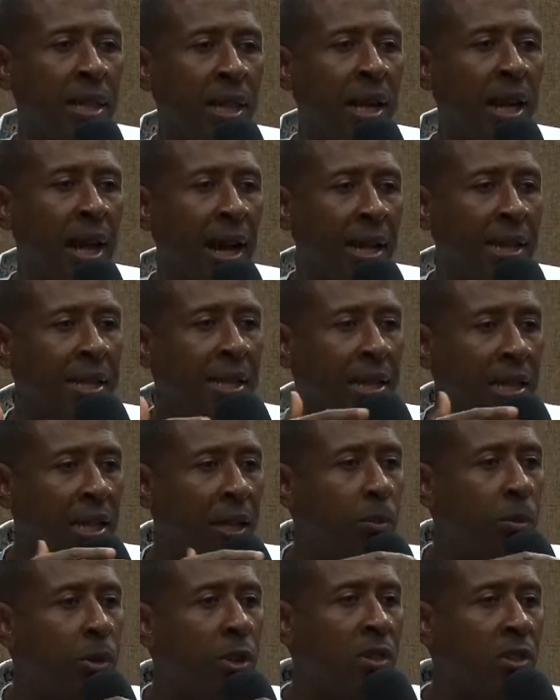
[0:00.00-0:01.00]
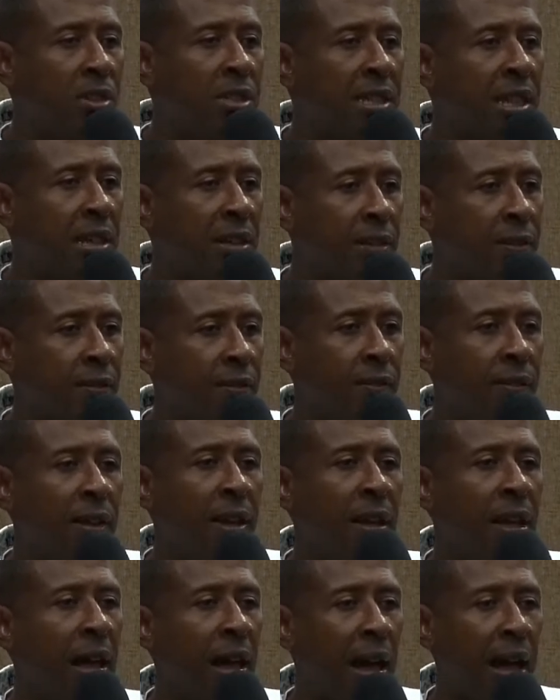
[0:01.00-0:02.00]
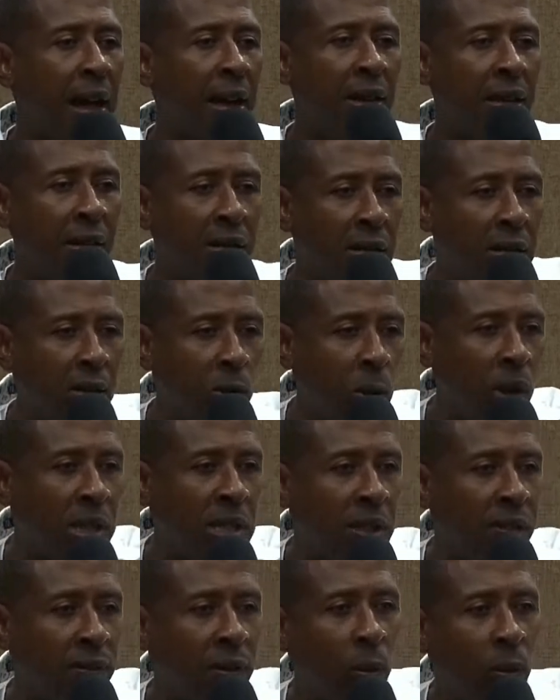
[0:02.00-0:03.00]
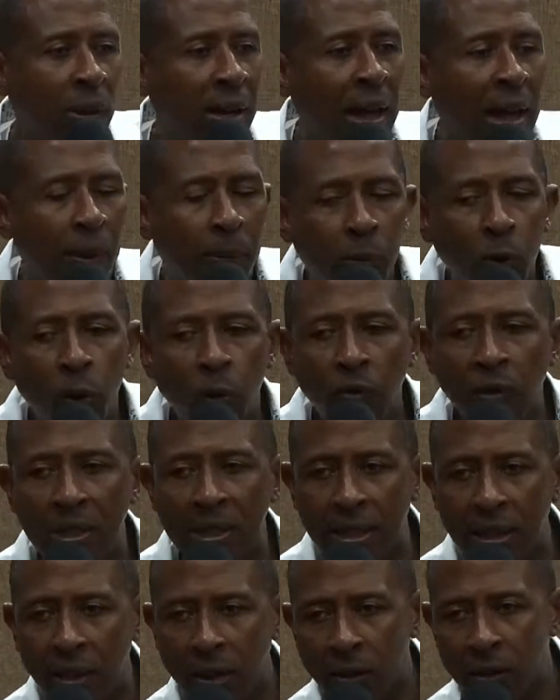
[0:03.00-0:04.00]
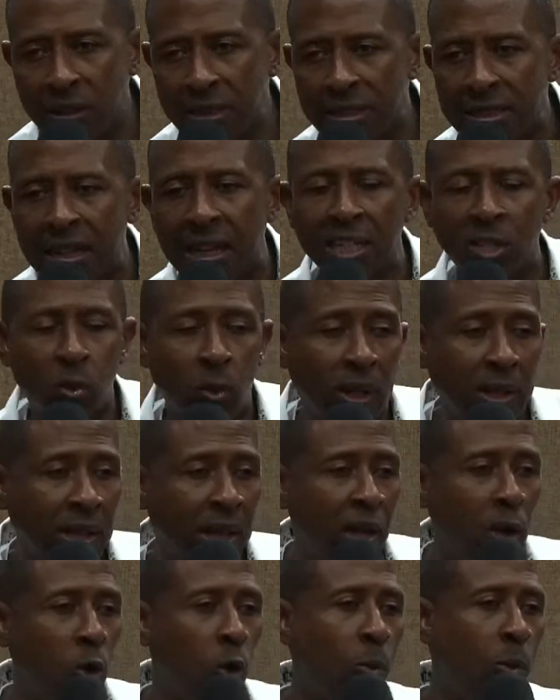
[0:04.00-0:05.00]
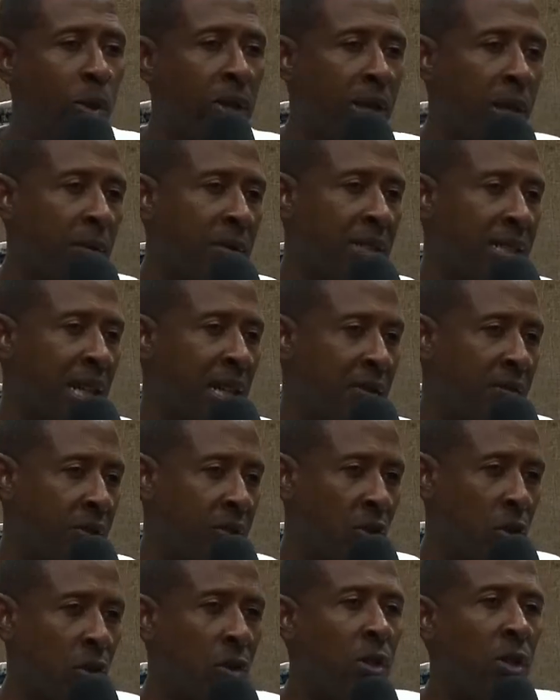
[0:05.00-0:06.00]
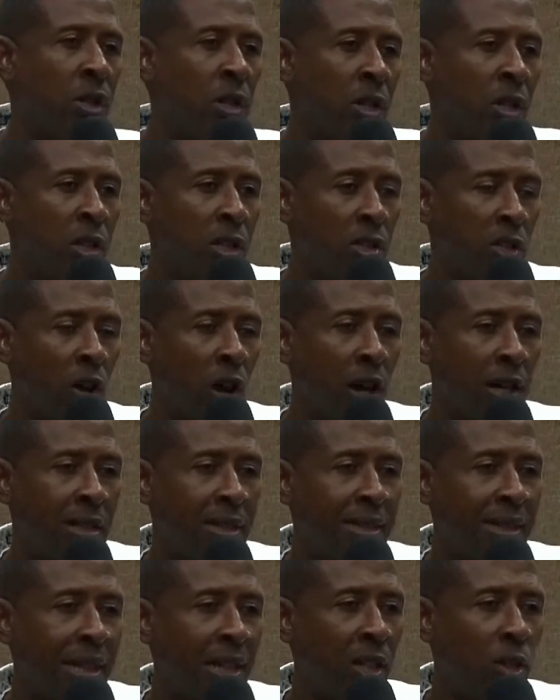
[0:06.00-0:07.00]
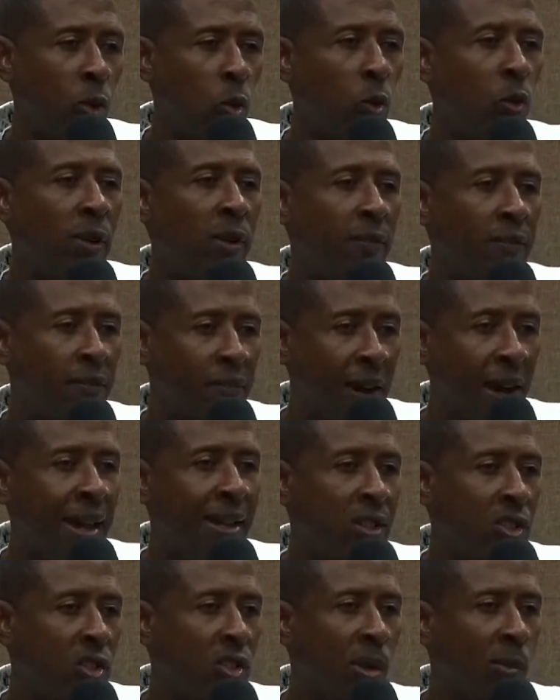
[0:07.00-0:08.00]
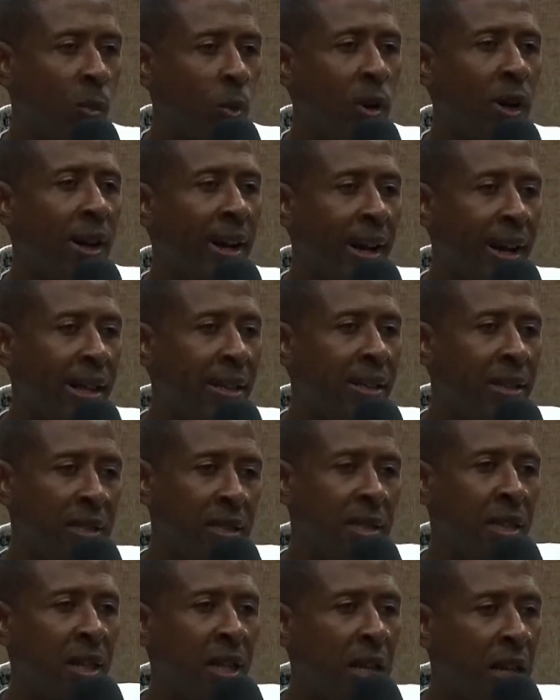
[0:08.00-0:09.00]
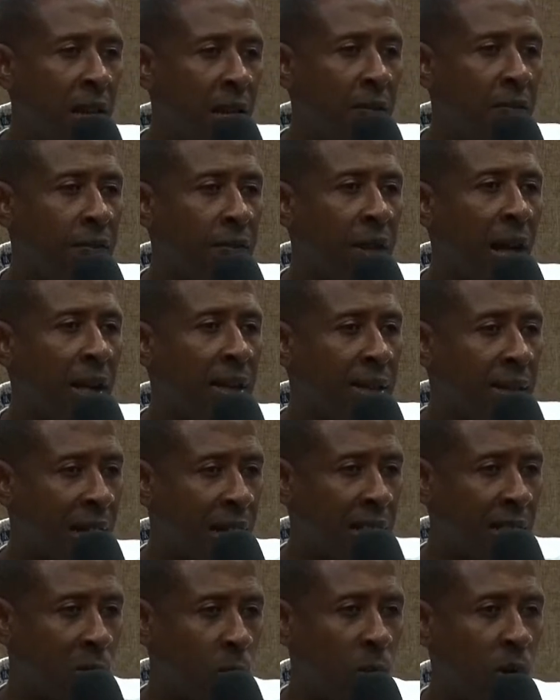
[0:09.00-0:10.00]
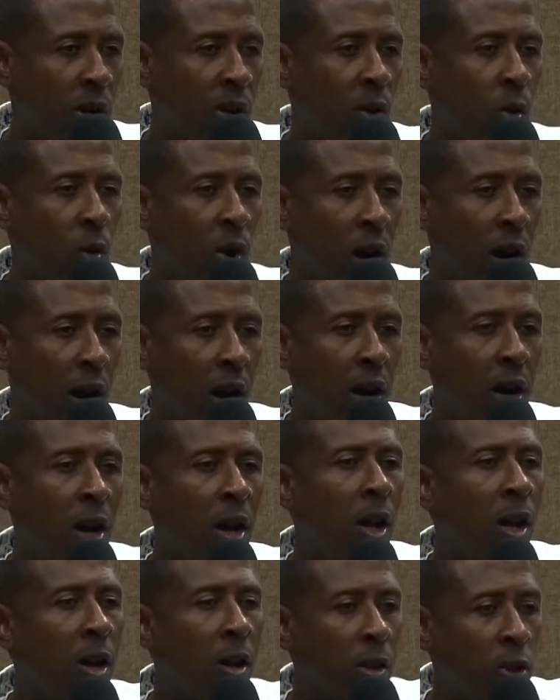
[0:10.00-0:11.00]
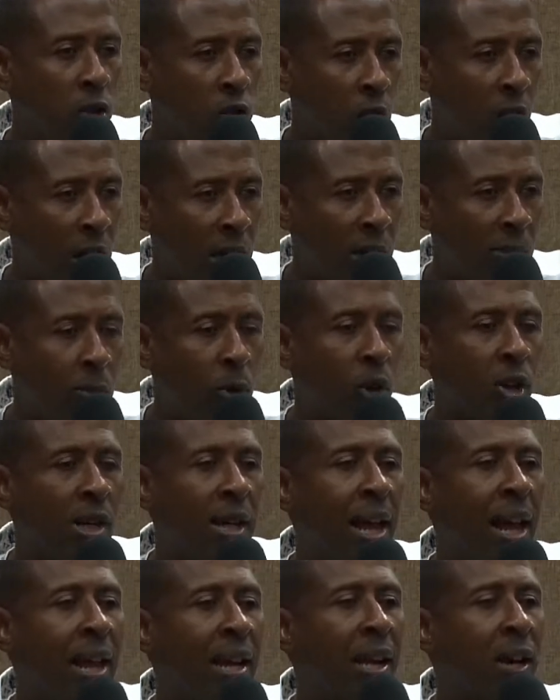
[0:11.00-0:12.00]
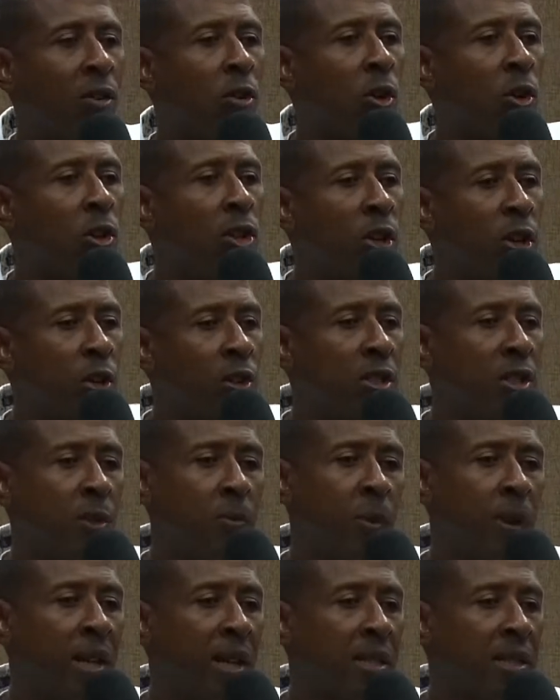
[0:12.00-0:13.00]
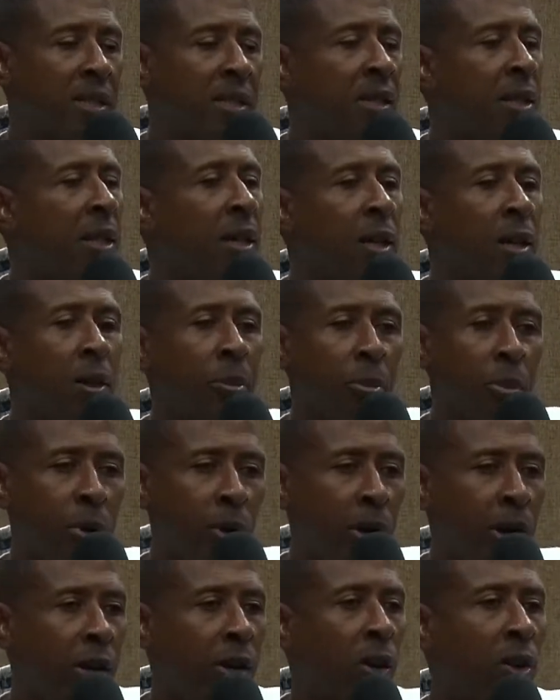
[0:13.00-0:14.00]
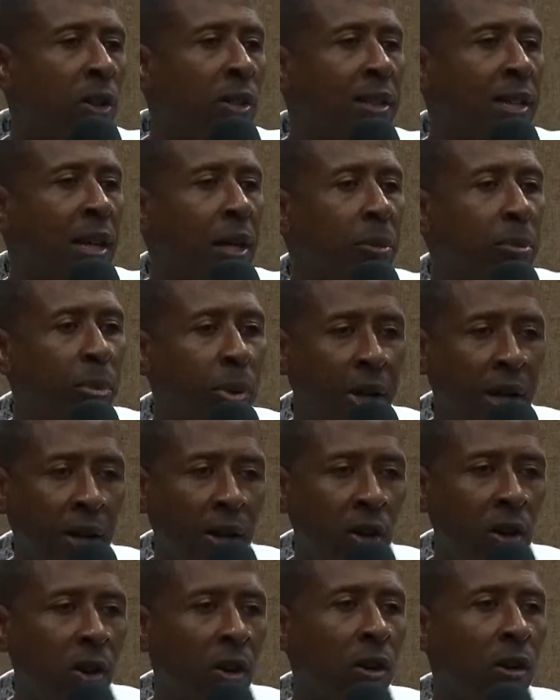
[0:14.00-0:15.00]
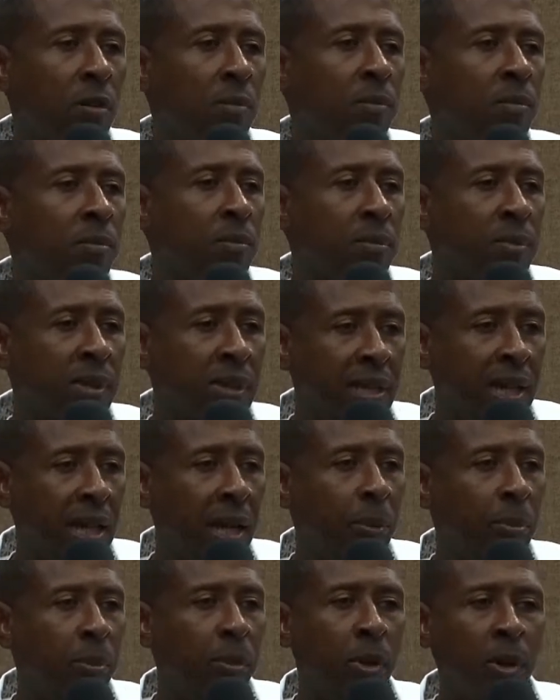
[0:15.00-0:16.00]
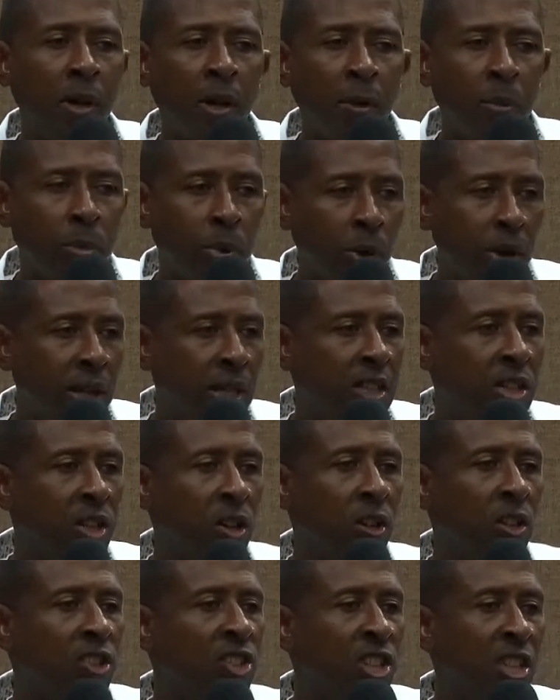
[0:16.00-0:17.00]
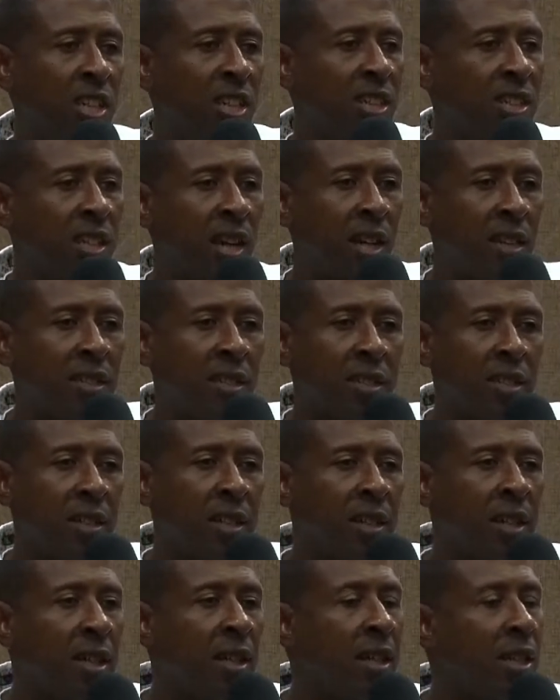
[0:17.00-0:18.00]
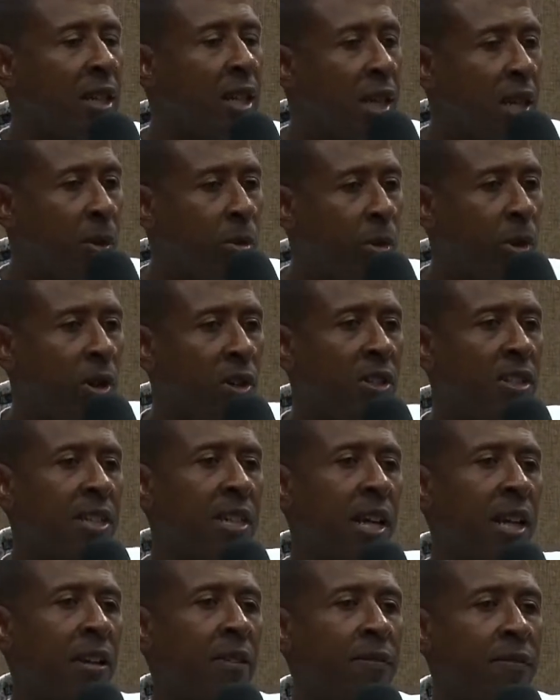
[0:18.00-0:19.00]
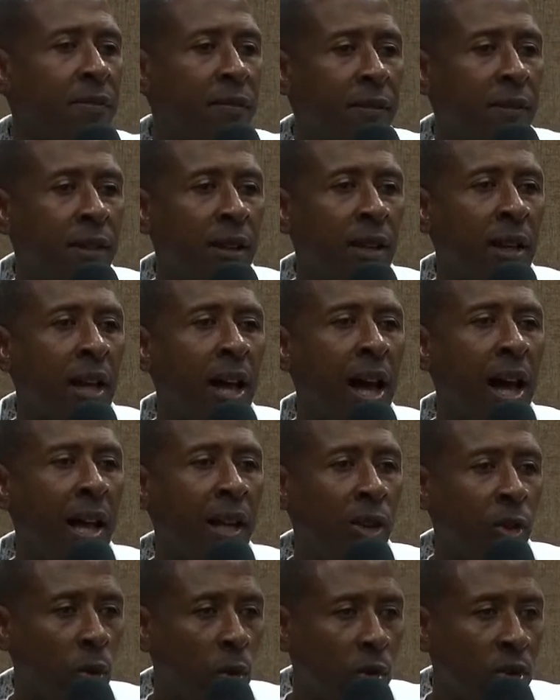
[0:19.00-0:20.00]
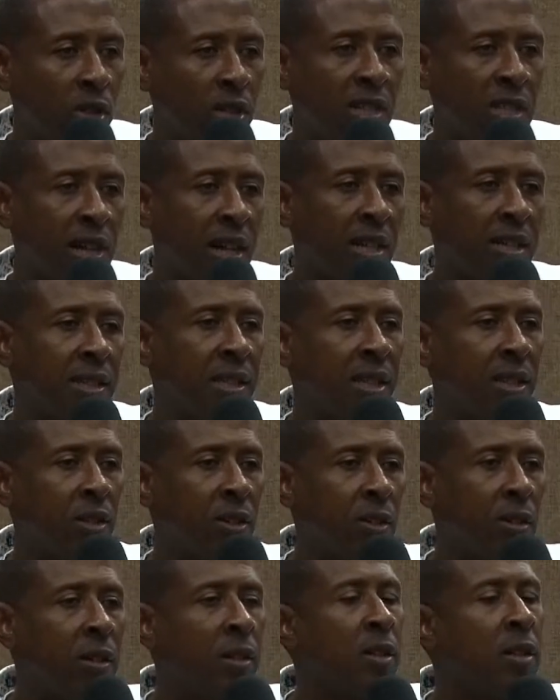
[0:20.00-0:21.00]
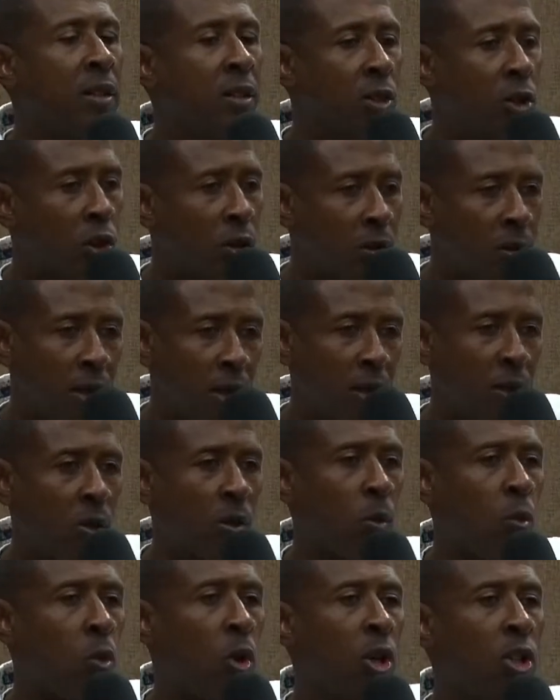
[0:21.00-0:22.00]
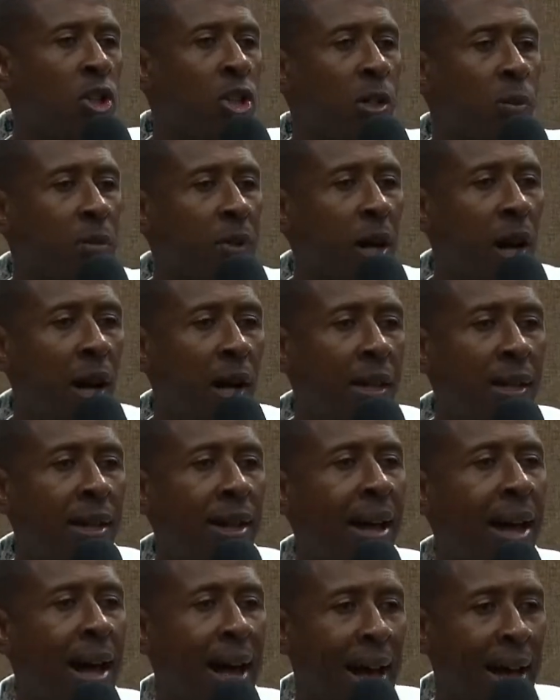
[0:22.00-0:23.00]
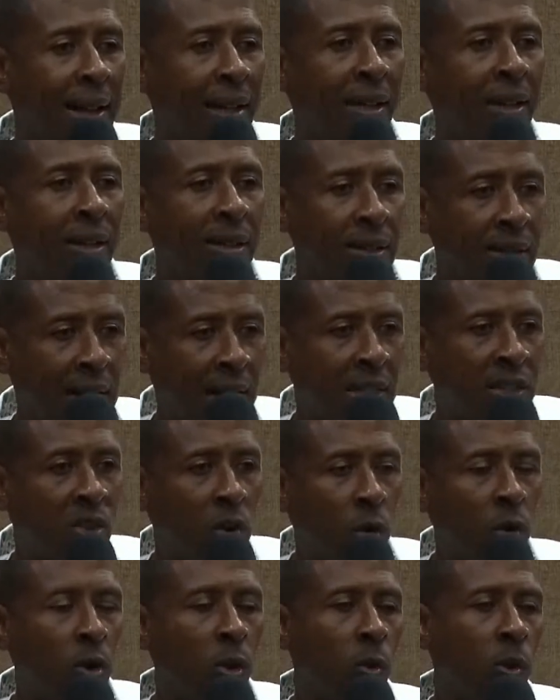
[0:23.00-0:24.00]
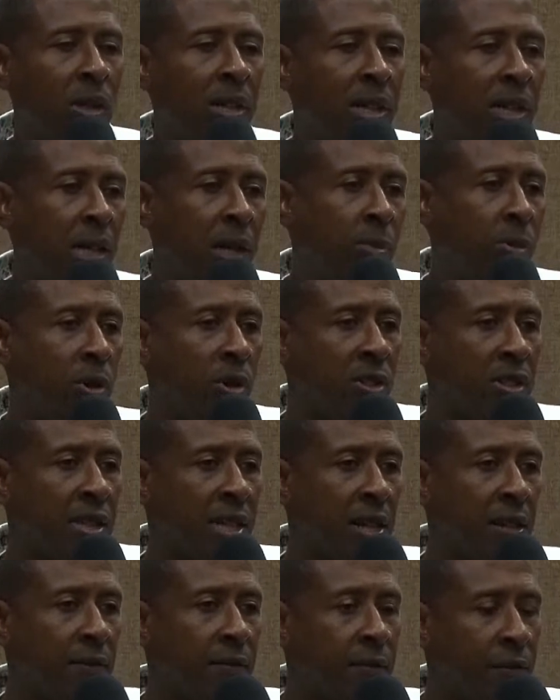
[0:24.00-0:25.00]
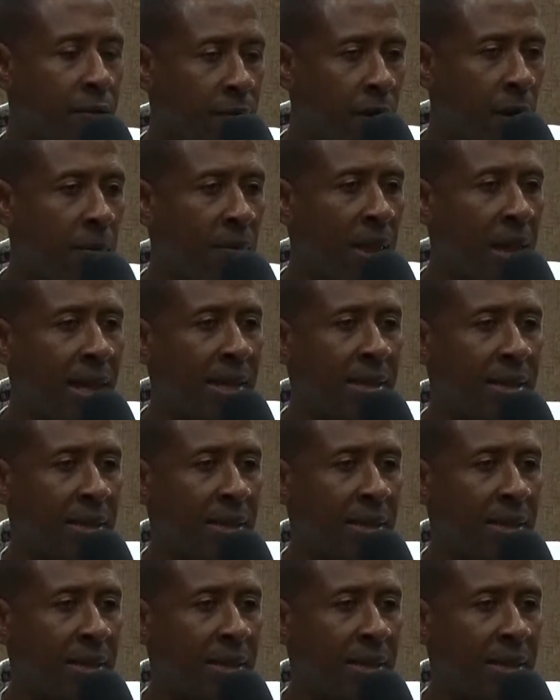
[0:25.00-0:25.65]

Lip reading: and keep yourself, and whatever will happen over there is that's what they open themselves to. So until you find somewhere else, if not, that's where you are. Draw the bloodline around your space. Pray your thing. Play your tape. Praise your Jesus. Keep yourself. And you just continue. Worship God. And that's how you will keep yourself from that.